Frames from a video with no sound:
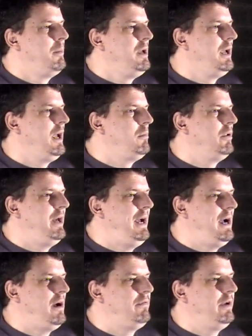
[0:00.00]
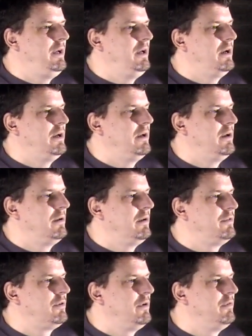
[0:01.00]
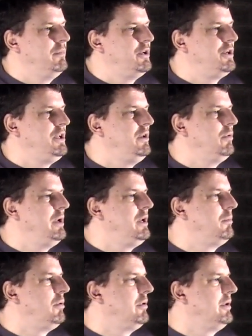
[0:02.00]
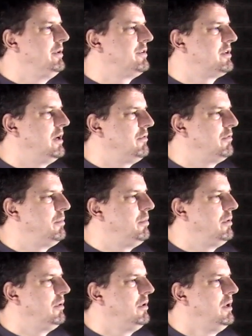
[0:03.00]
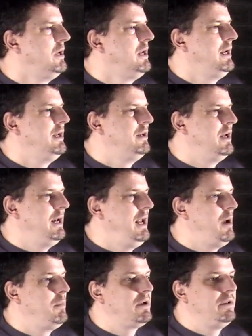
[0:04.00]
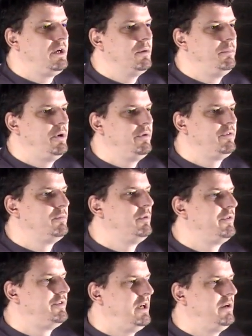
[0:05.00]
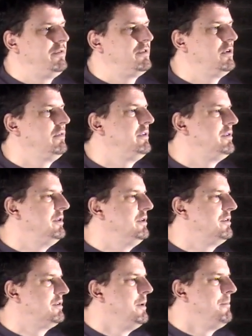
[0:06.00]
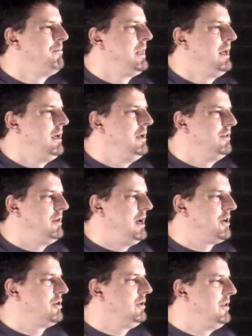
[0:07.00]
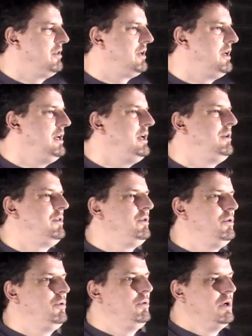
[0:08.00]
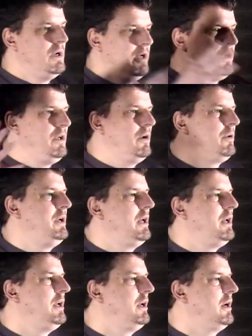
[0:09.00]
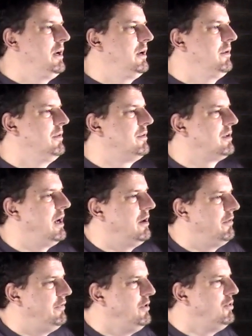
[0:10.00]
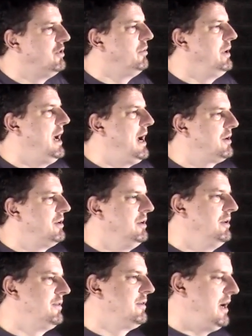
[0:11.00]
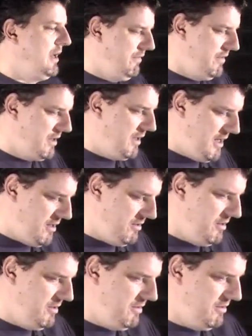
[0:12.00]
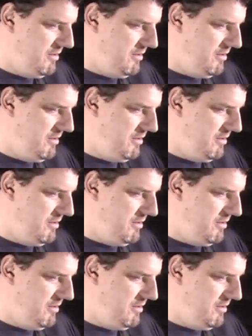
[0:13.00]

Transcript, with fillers: being able to have a, a, uh, a sort of machine readable and discoverable and dynamically composable set of services is actually the key to you know, getting uh, this kind of fusion reaction inside of the cloud.